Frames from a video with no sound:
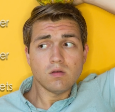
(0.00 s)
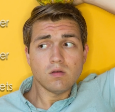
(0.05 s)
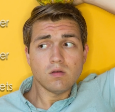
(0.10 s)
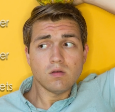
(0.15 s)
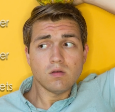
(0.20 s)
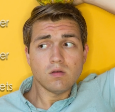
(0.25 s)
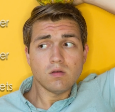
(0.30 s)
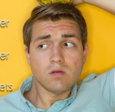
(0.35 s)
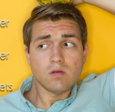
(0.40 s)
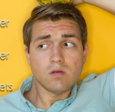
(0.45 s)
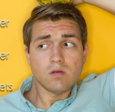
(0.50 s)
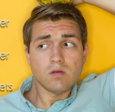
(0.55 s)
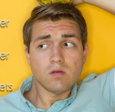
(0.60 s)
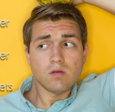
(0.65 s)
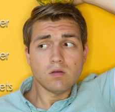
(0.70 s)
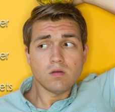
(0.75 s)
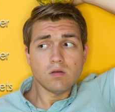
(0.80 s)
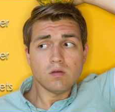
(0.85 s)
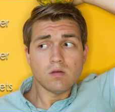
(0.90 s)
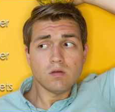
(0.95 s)

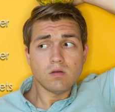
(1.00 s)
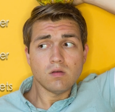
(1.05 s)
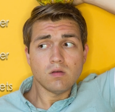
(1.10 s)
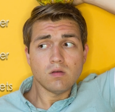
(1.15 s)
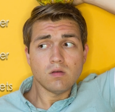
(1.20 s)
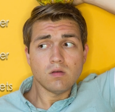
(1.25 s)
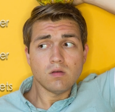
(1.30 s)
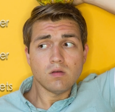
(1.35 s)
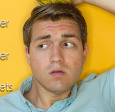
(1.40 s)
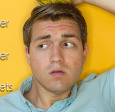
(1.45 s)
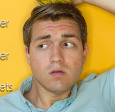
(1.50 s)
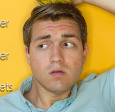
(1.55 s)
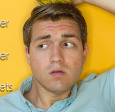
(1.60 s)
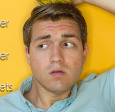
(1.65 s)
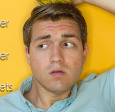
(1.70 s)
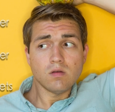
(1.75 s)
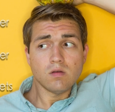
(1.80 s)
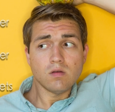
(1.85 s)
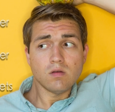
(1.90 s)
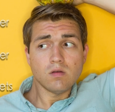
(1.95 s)

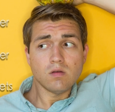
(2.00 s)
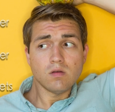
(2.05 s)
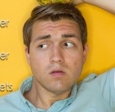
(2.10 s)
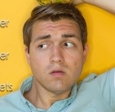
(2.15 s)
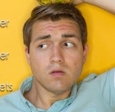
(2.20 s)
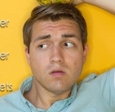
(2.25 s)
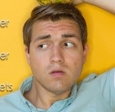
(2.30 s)
No one is speaking in this clip.